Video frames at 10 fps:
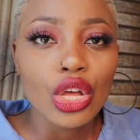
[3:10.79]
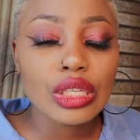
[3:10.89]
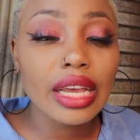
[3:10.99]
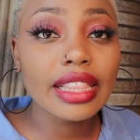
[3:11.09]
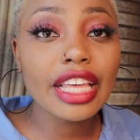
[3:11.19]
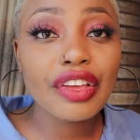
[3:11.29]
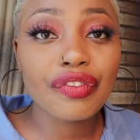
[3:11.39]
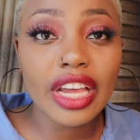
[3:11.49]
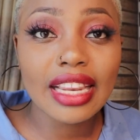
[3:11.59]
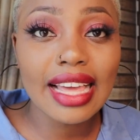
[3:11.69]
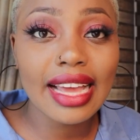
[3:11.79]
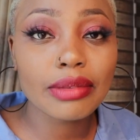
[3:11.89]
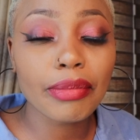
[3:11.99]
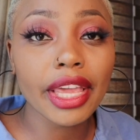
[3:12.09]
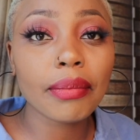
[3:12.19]
So in the event
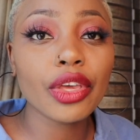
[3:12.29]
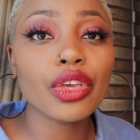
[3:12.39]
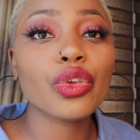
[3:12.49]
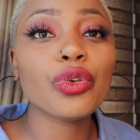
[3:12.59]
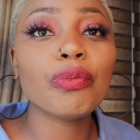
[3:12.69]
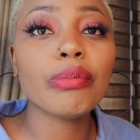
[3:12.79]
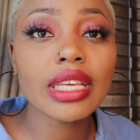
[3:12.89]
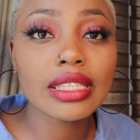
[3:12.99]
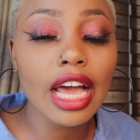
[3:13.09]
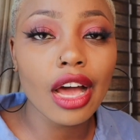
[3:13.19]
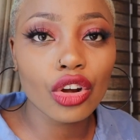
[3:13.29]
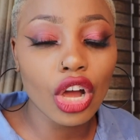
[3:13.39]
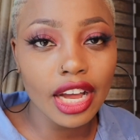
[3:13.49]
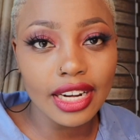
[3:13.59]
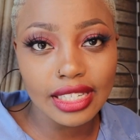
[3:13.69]
that maybe you miss
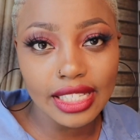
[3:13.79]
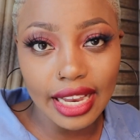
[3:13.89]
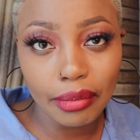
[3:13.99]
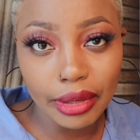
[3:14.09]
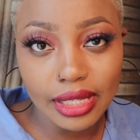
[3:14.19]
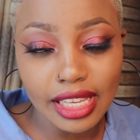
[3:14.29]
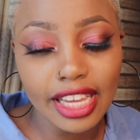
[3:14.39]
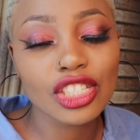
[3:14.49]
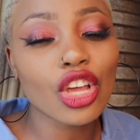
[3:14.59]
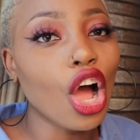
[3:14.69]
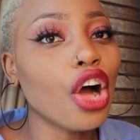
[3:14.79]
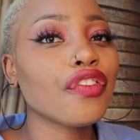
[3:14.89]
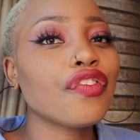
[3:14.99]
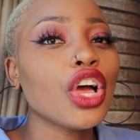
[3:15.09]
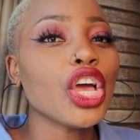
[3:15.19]
out on 10%
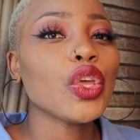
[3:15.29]
of